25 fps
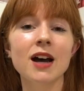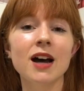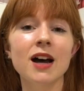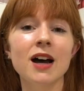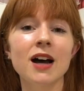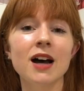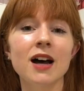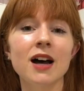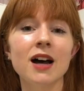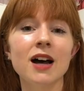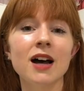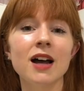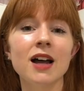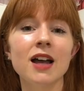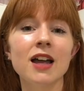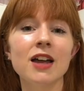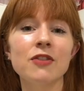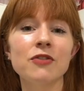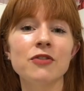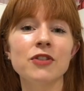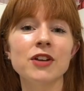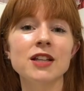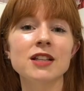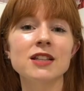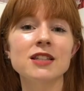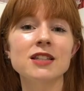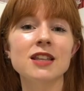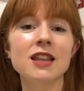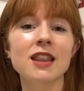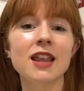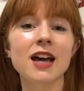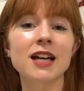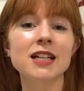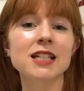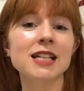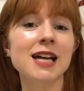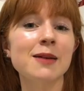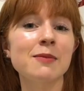If it's
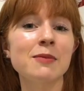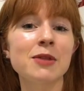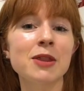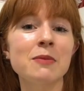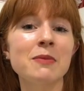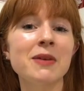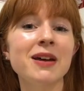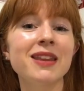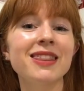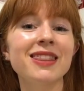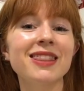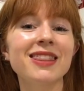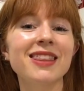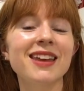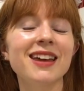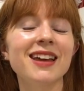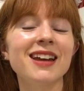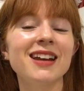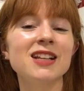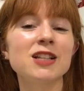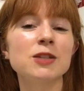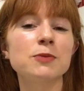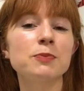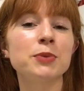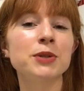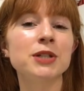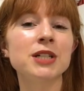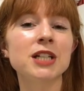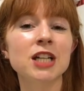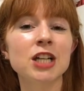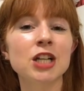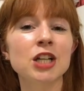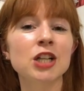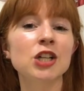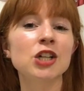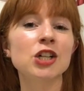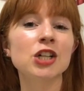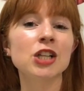that time of the month and it's
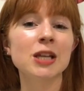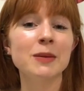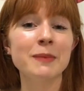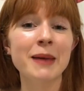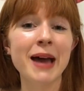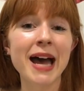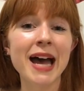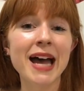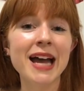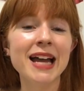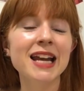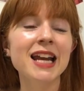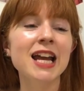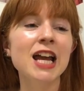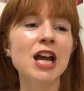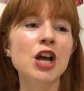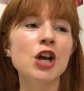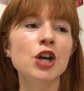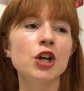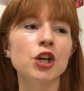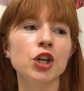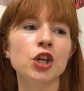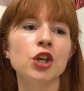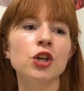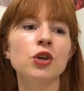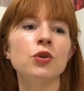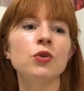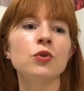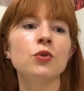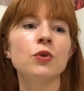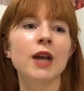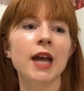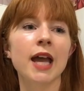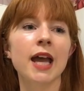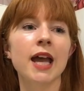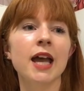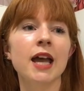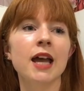particularly bad, you
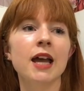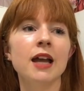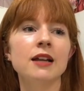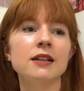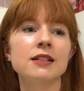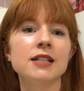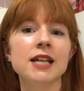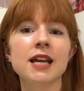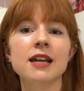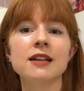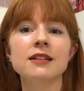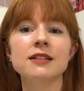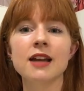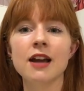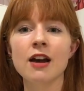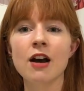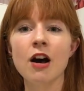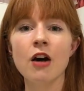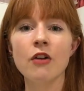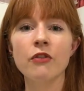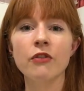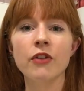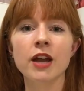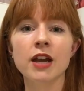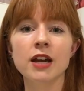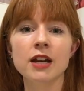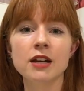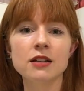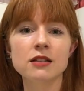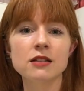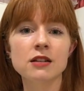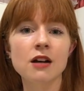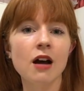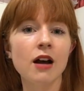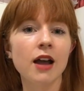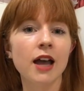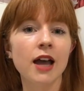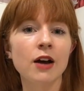can take a day off and it is
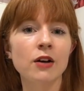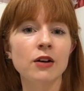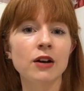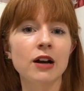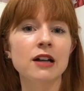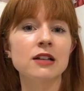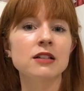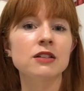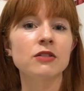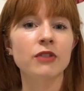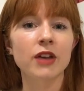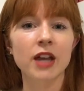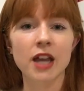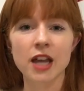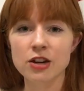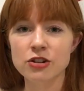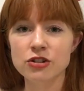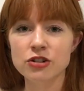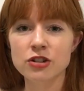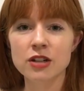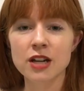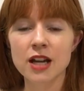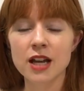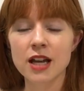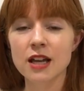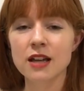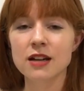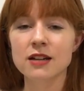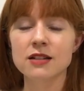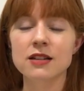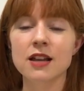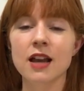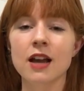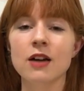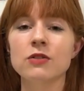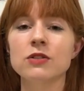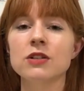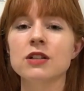not counted as a vacation day. It is
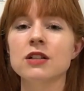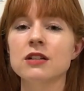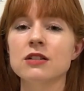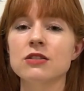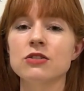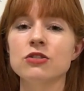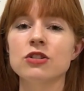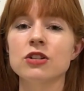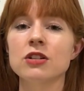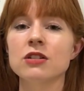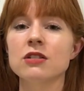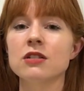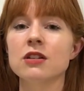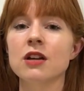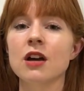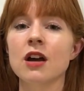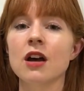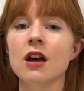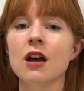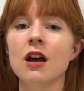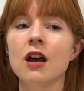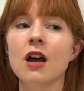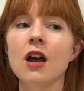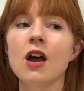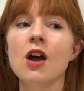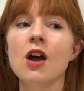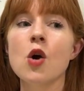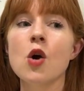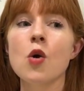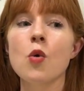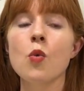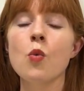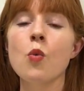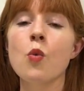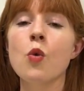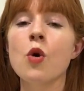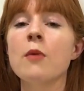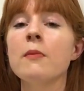counted as just a
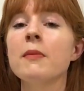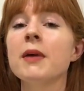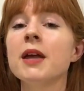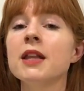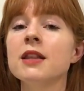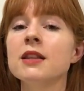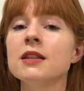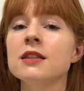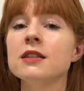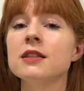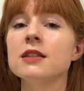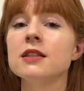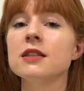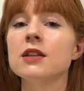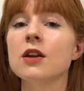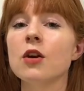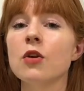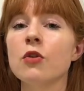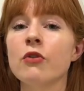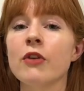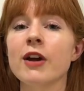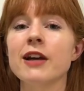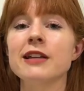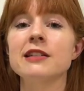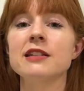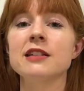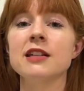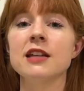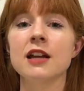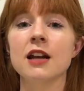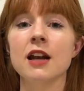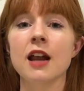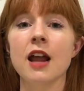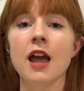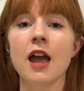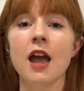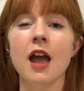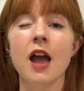woman's resting
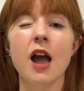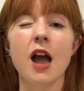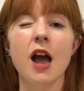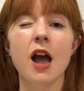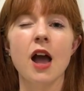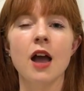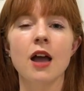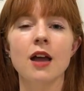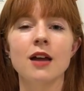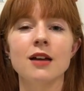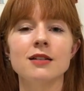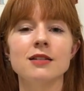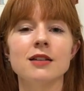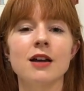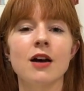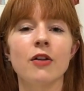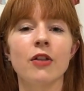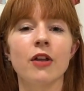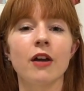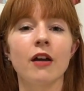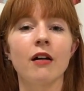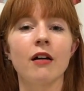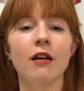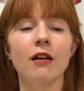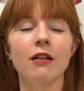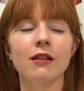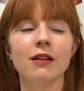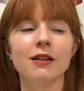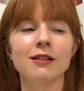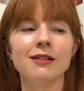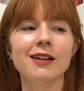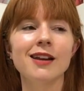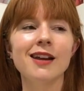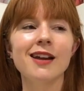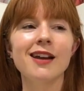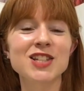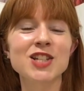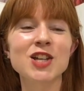day, is how they call it.
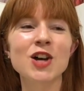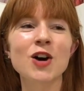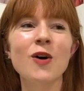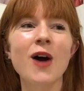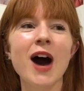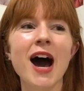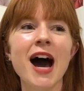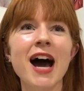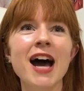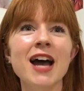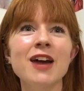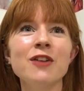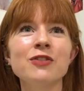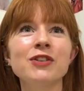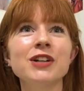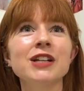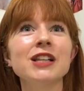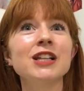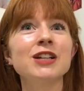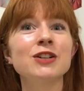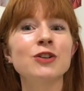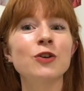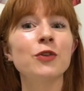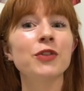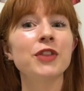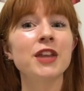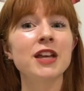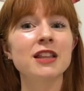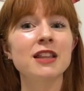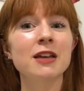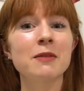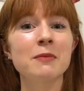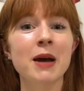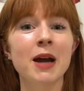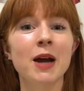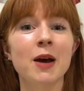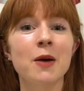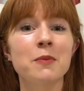So I really don't think
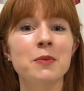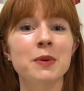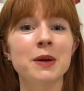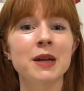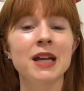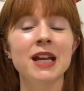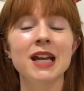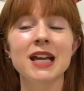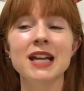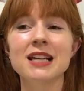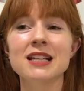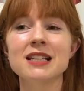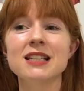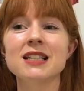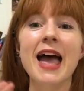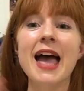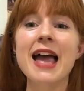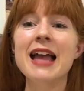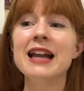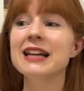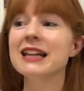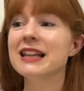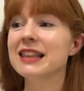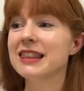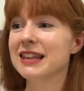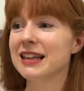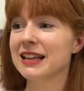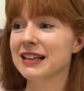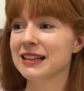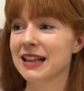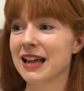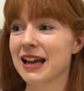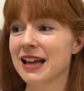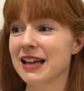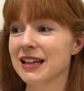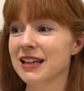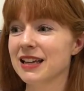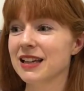that my company is anything
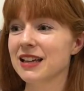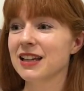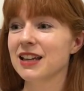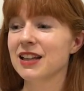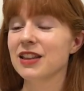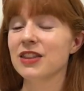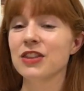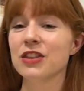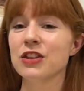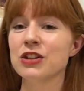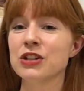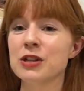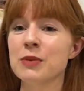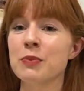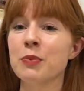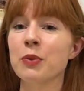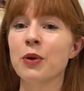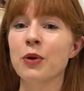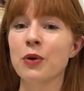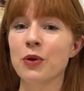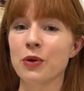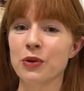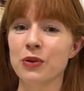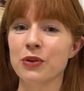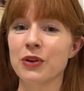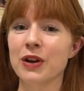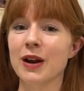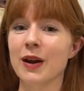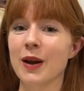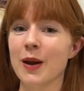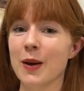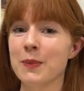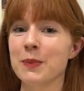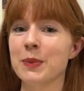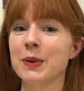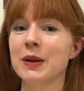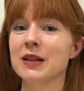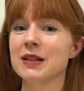like the typical Korean
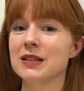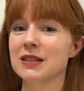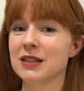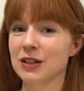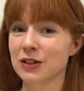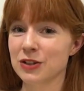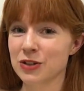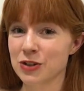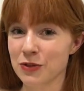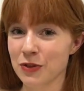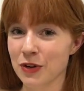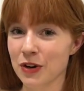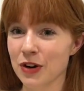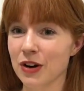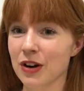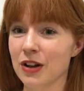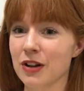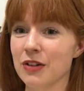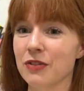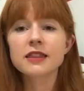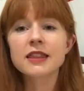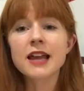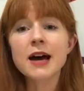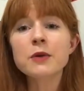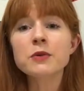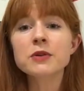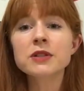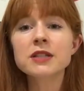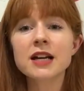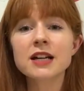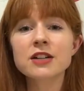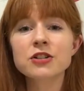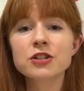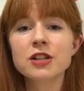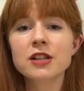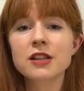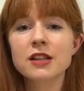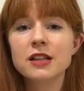companies that you've heard of. That was
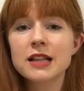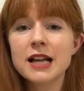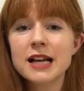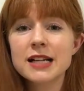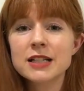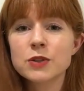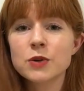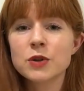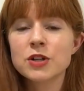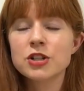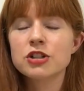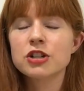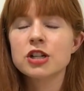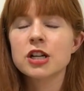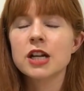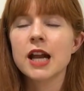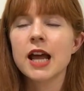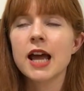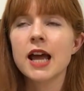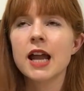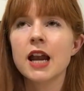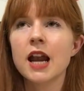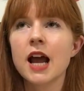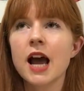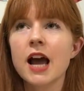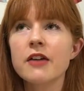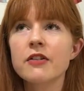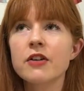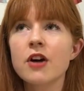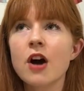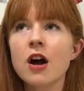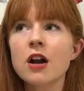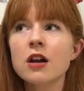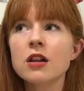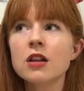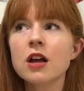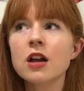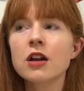actually the last question, and I
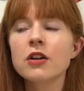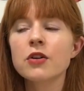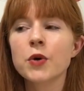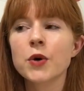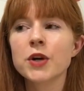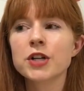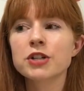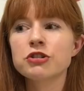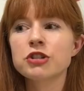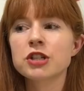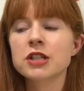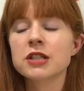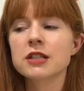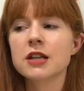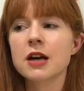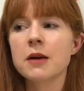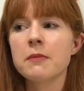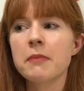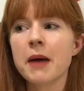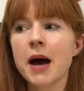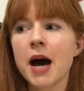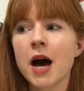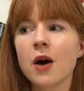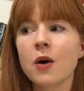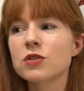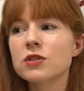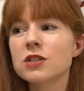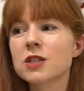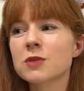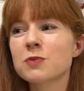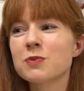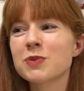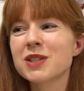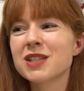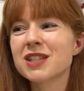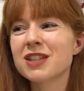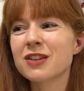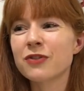got a lot of questions about
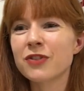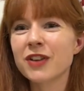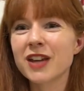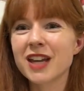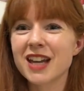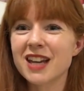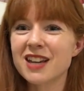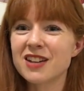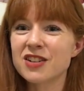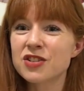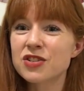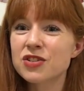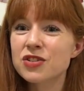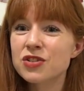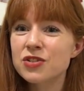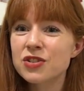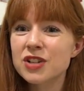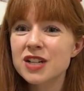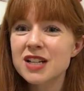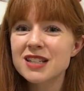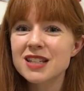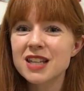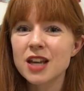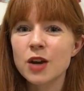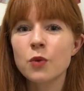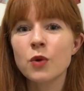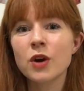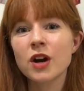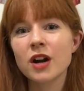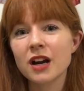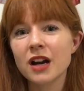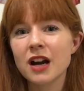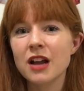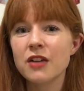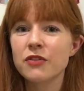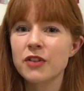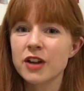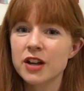specific industries, like where
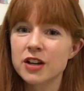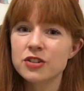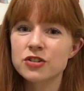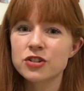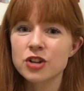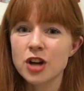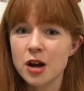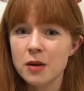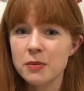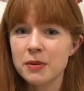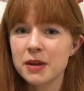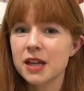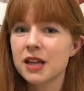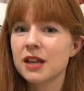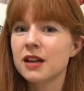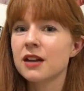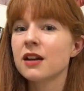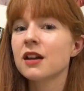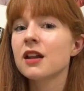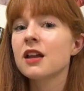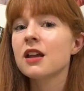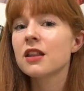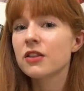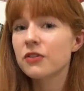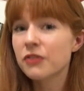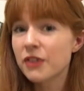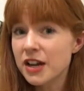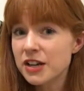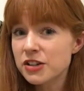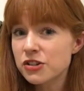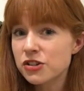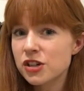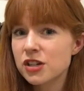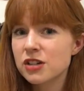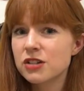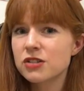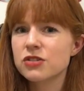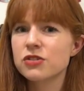can I find a job in the
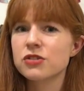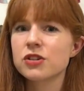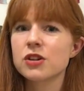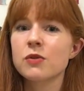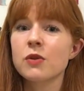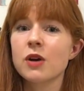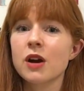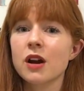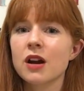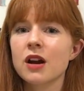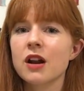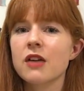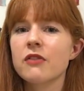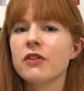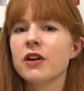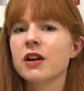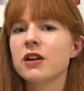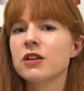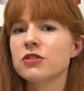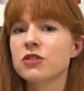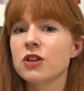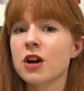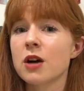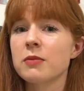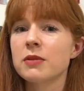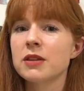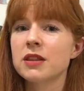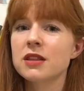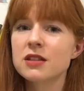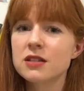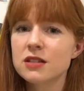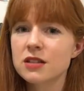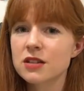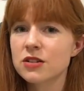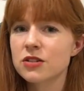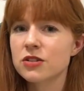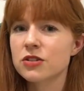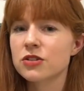fashion industry, where can I find a job in
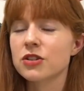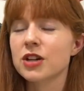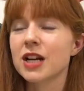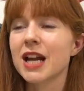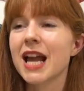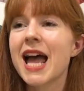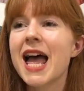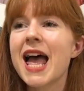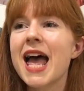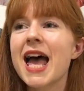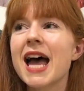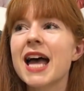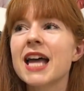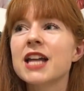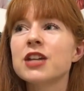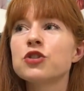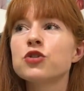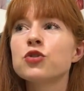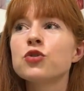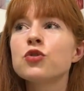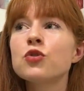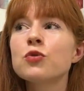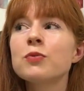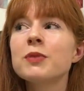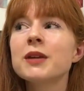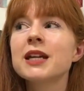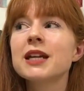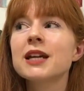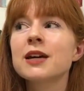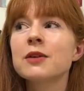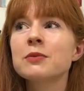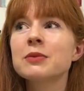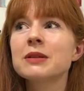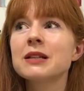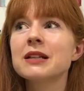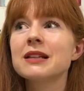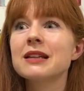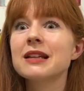this industry, and to be
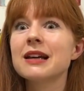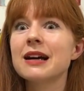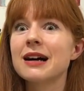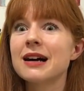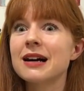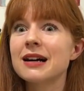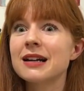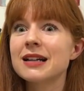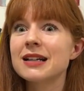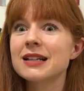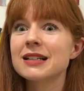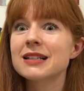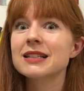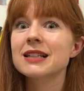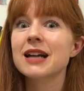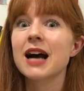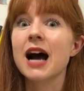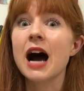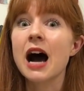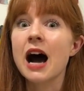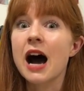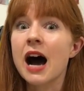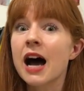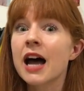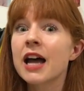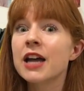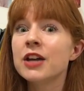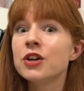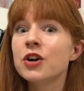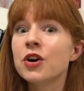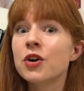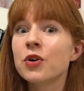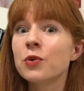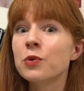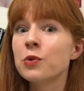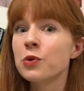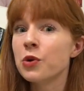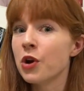completely honest, I
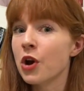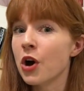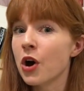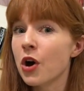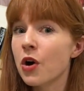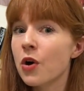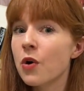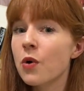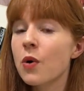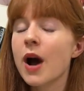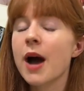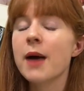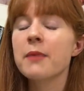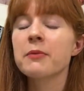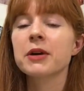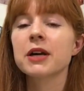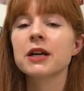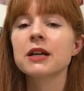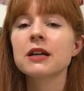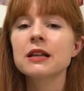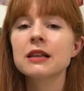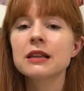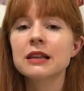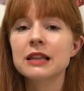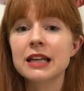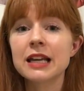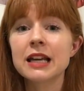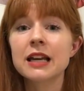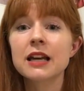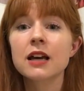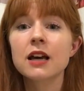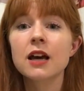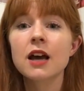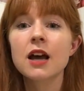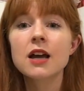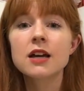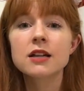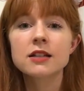don't know. I'm gonna
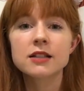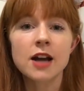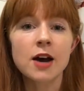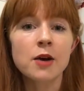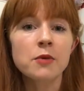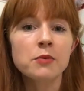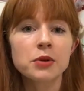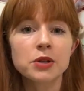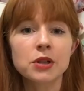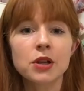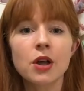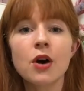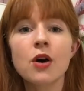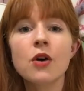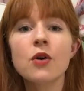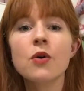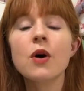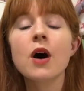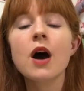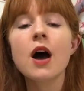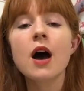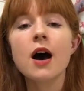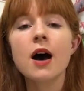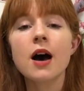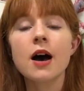link down below.